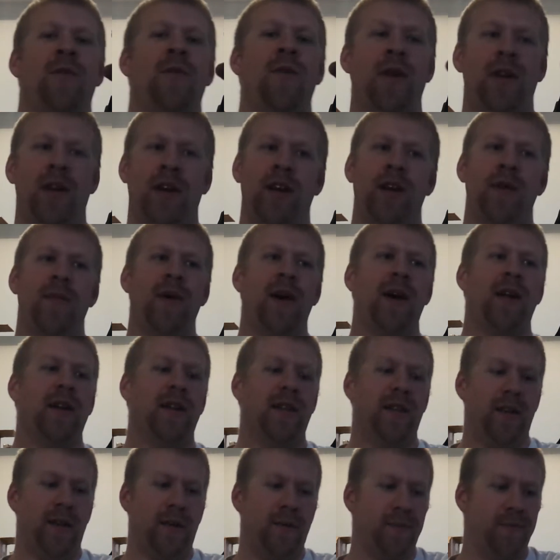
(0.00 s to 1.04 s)
want to come out of
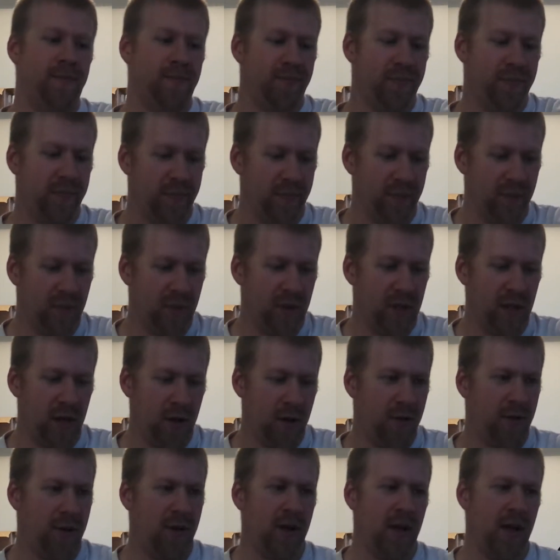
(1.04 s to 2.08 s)
there.
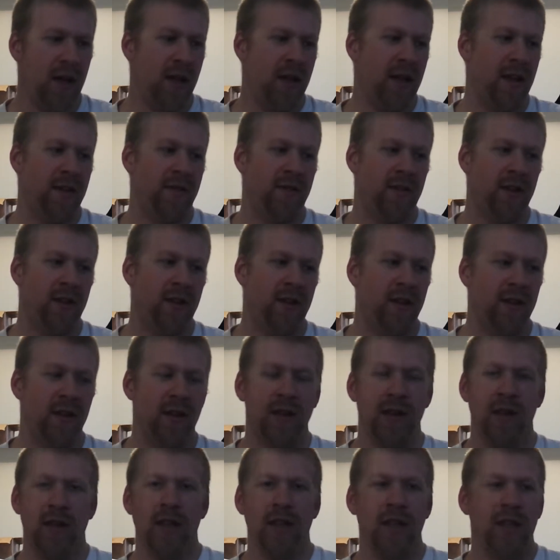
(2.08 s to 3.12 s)
So I'll have to
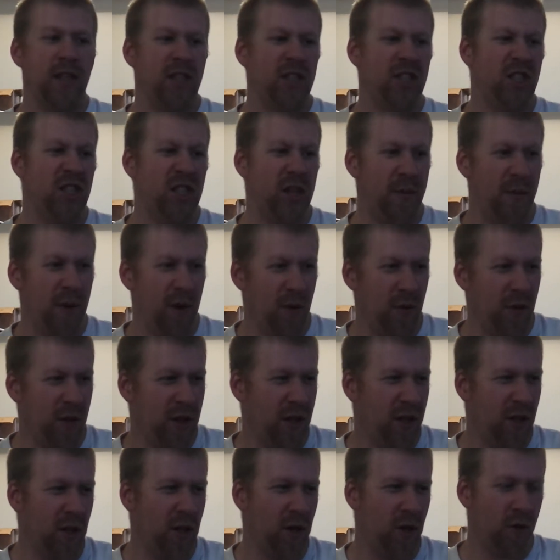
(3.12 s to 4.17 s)
jimmy with it
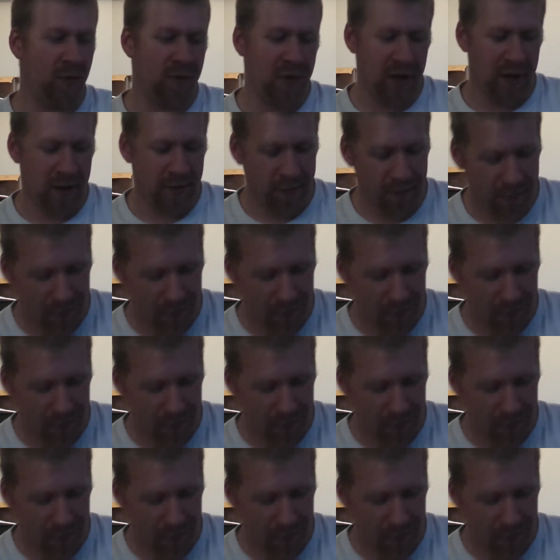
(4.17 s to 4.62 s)
a little bit.